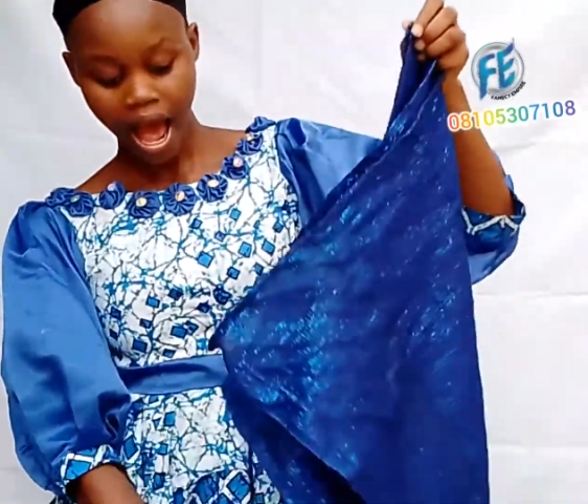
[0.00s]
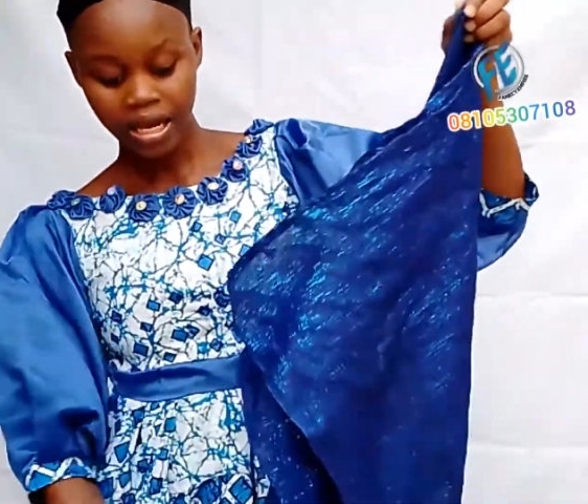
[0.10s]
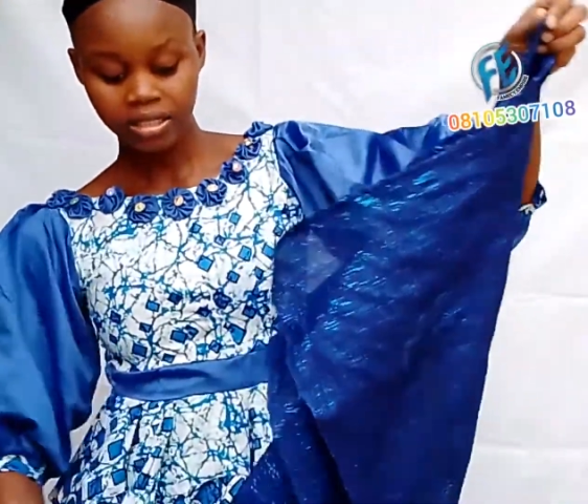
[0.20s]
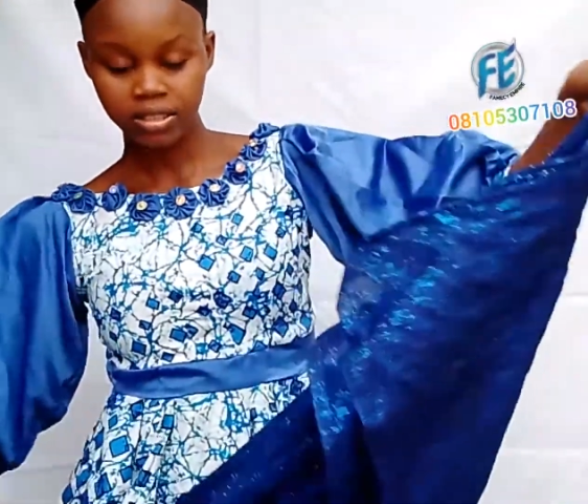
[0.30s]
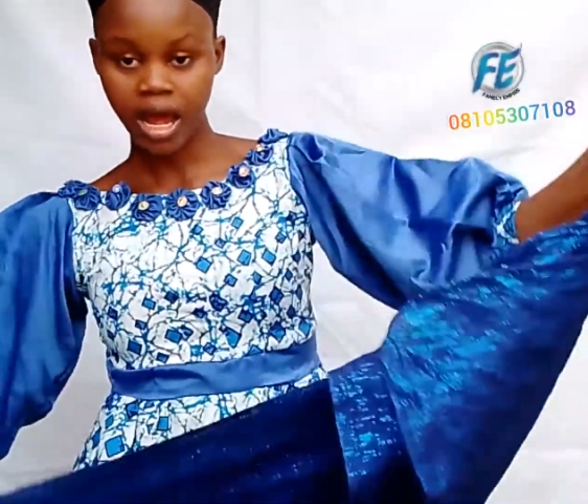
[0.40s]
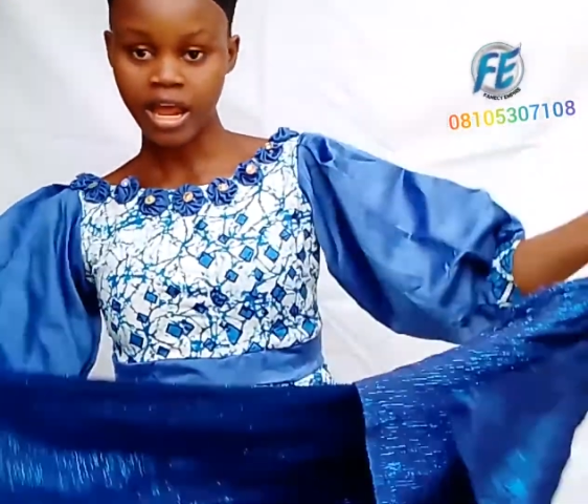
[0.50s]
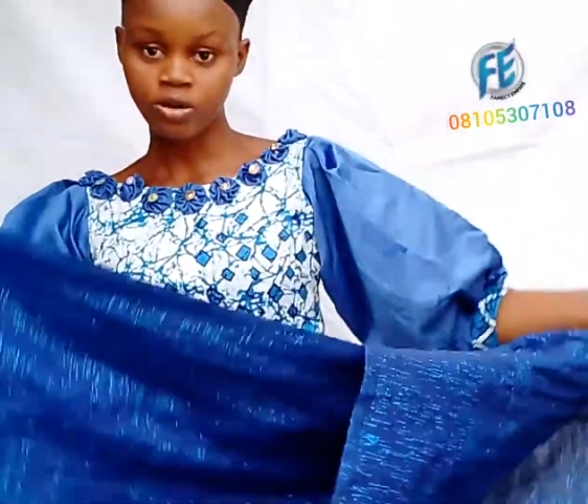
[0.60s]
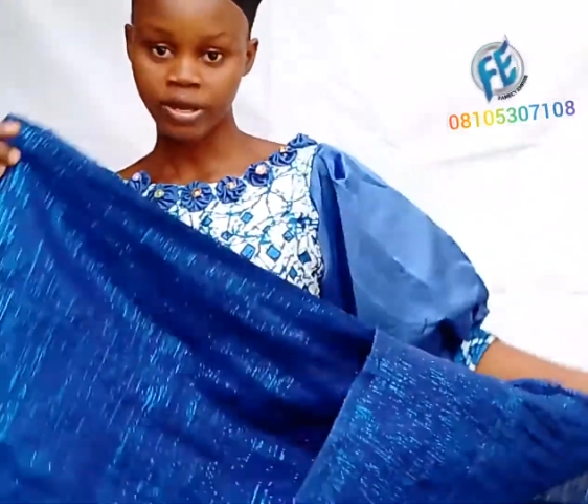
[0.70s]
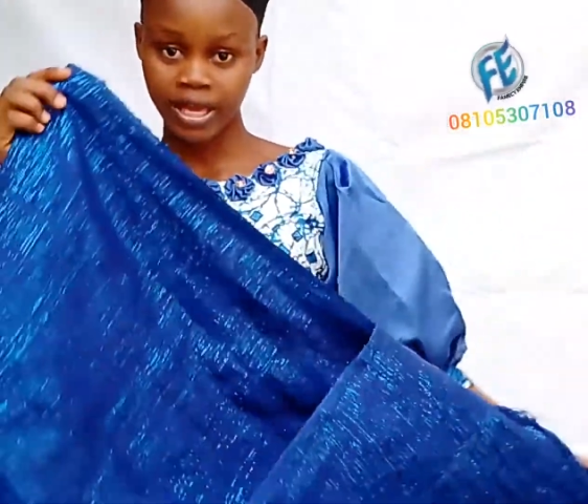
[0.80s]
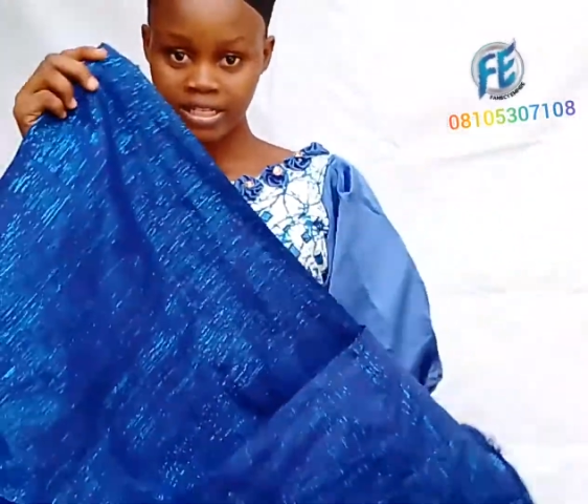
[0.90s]
and I
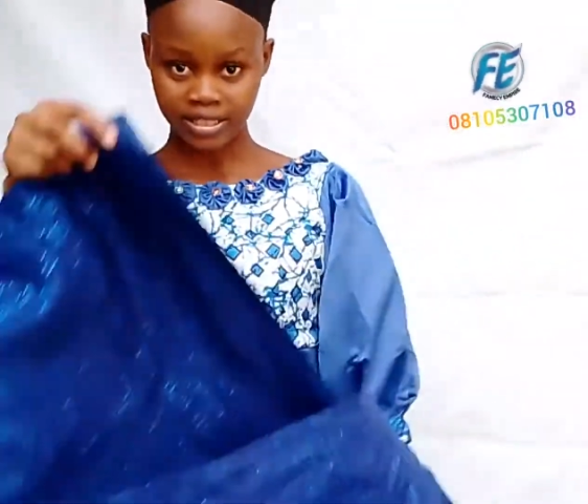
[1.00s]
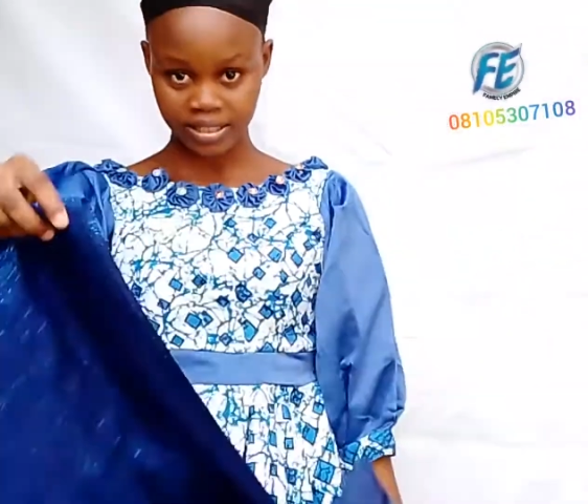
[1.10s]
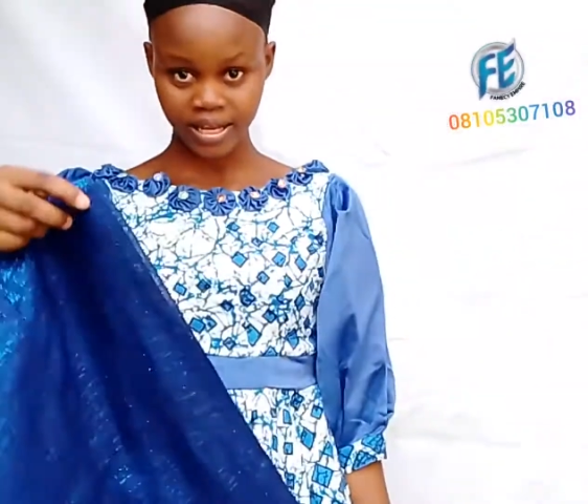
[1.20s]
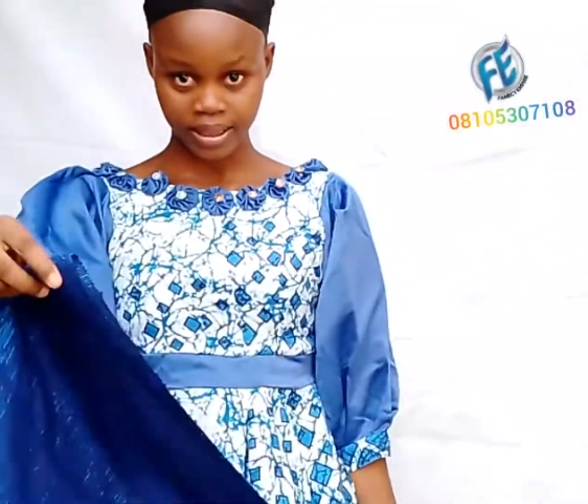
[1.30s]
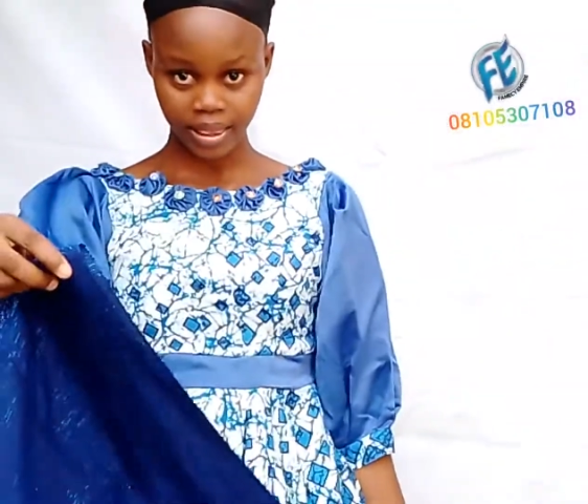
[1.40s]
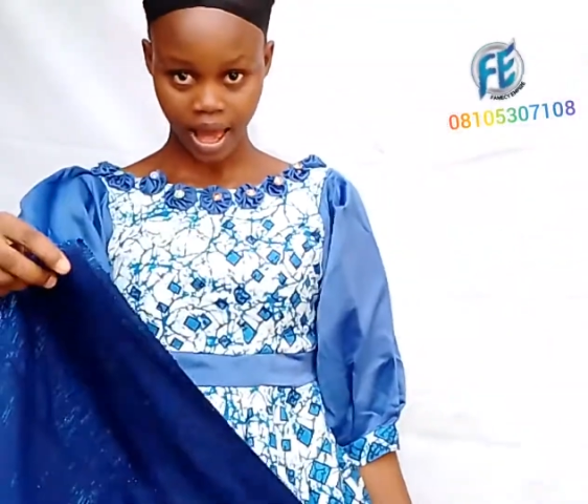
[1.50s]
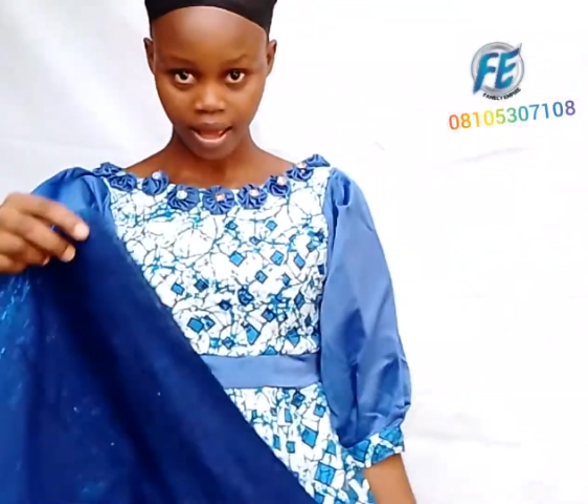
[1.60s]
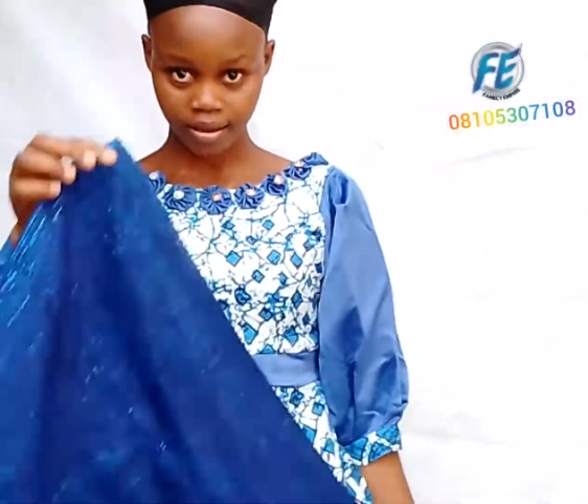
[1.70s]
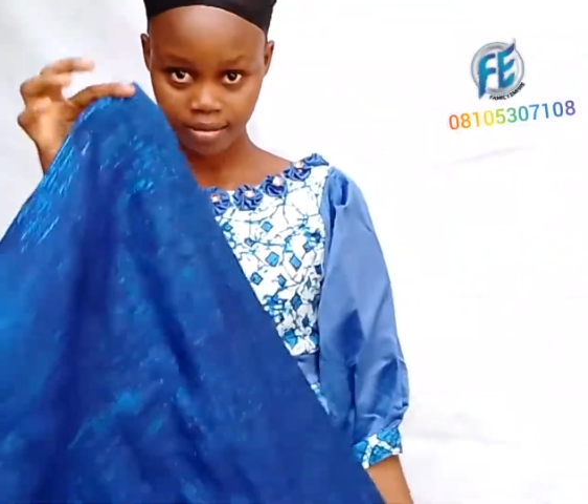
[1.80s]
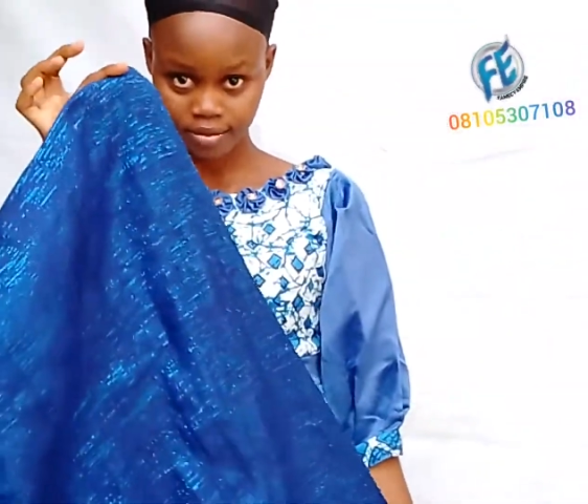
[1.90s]
locate the center.
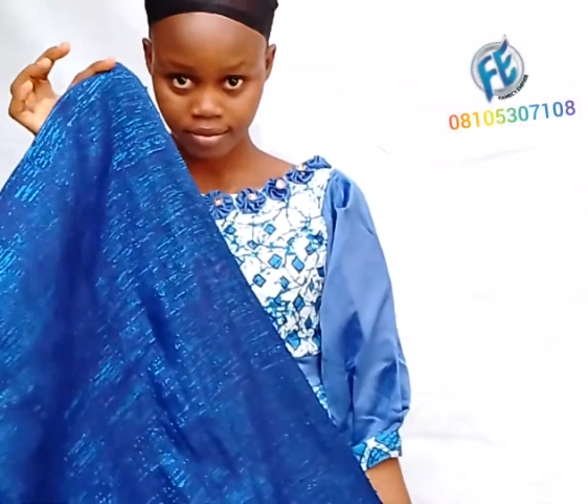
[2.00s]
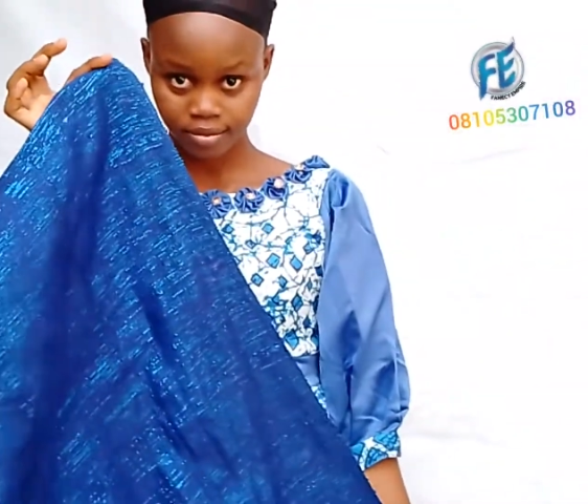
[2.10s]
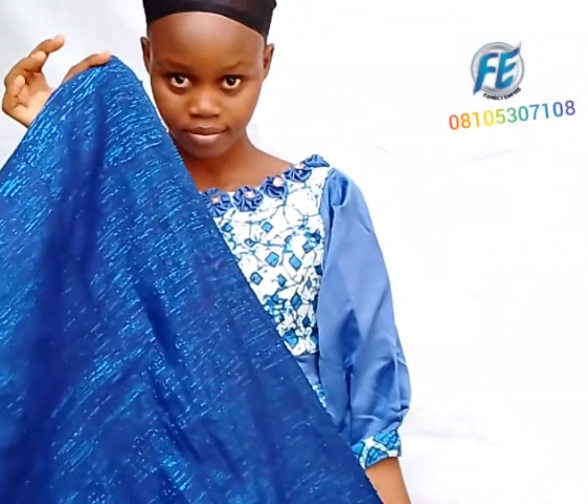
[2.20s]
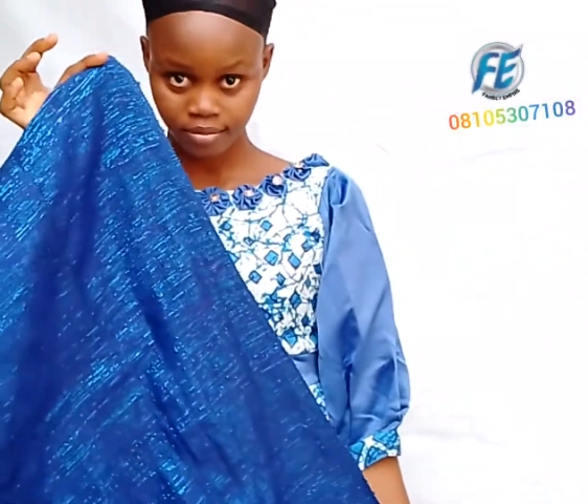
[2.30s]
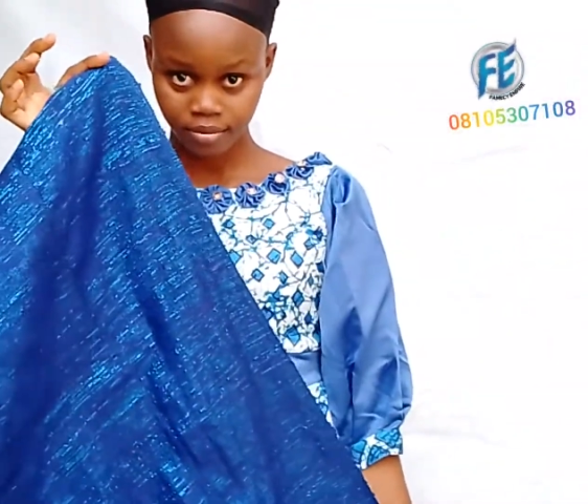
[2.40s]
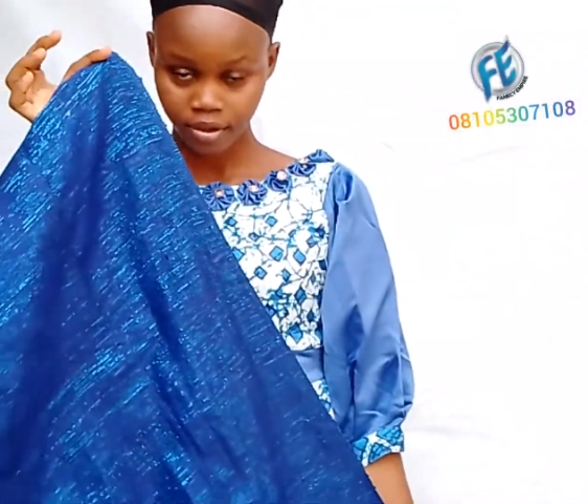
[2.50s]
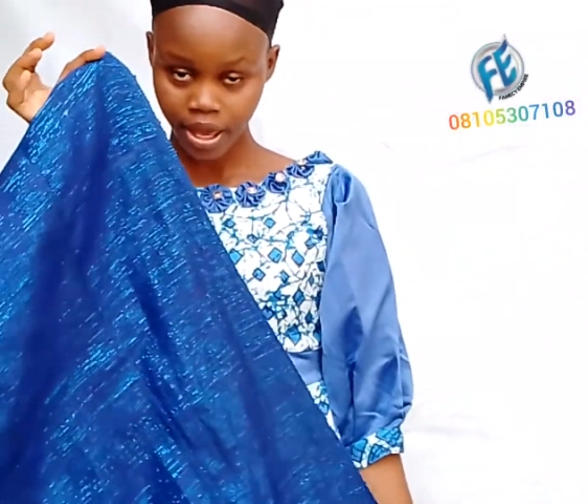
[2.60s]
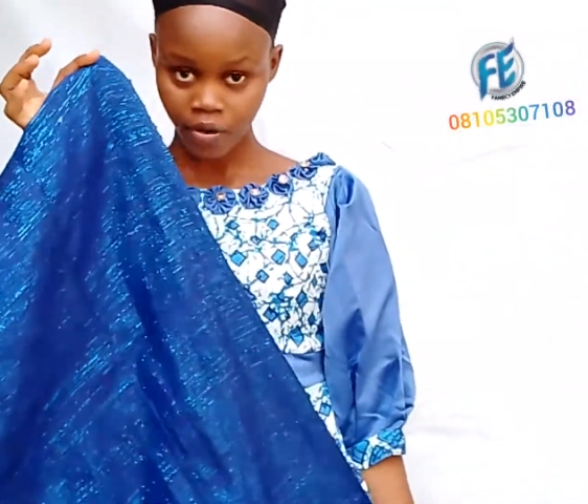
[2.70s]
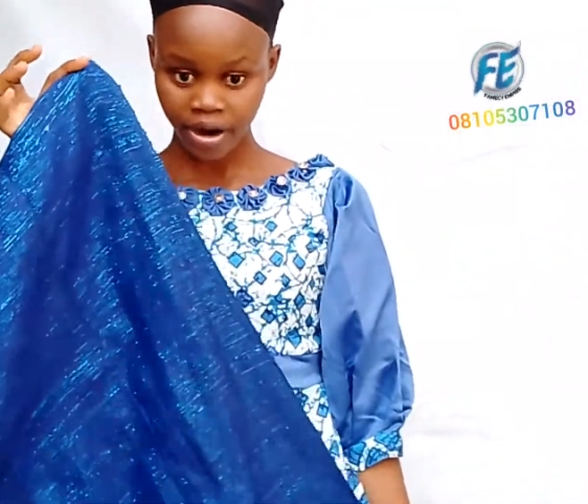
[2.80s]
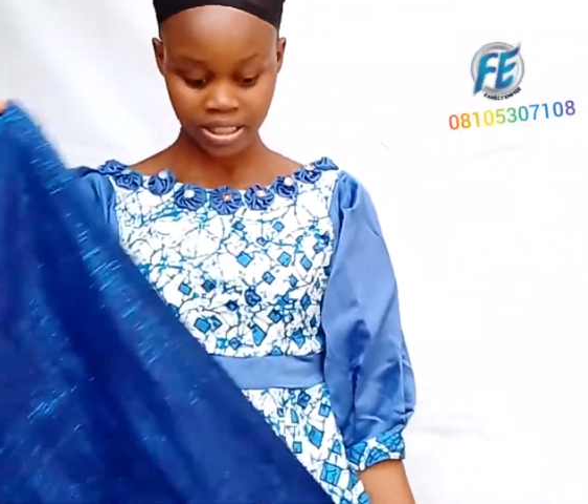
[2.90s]

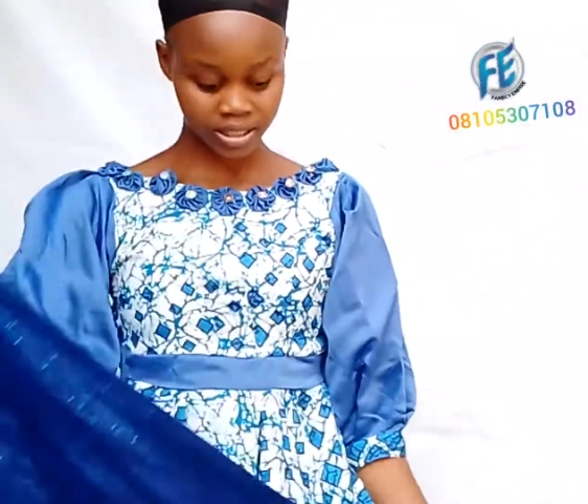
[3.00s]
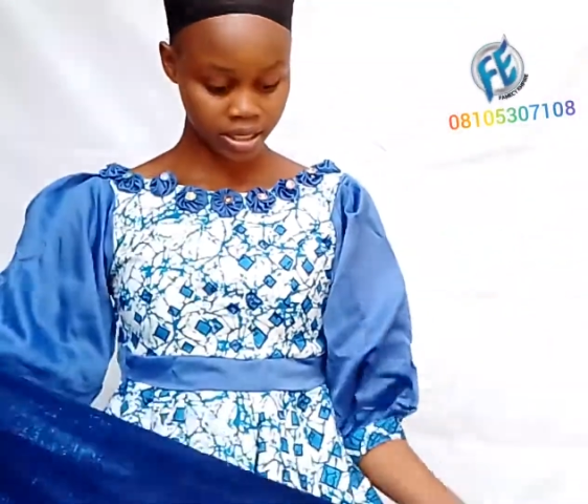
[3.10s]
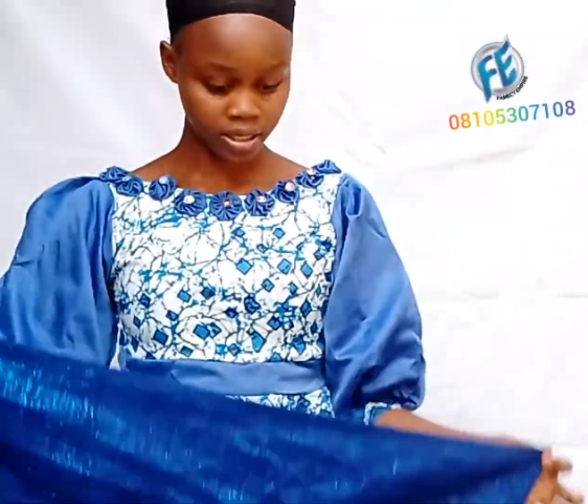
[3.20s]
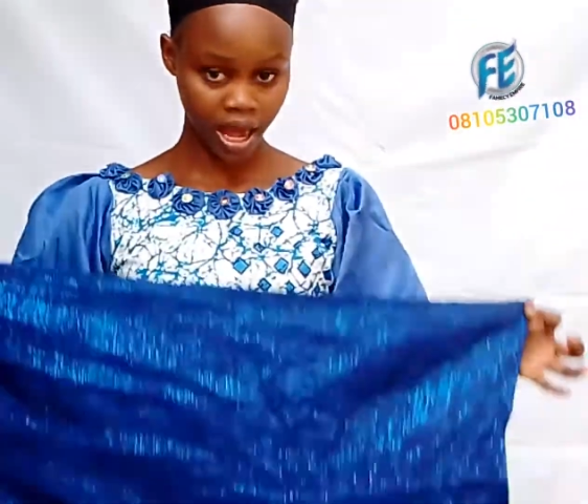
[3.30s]
Hear what I say?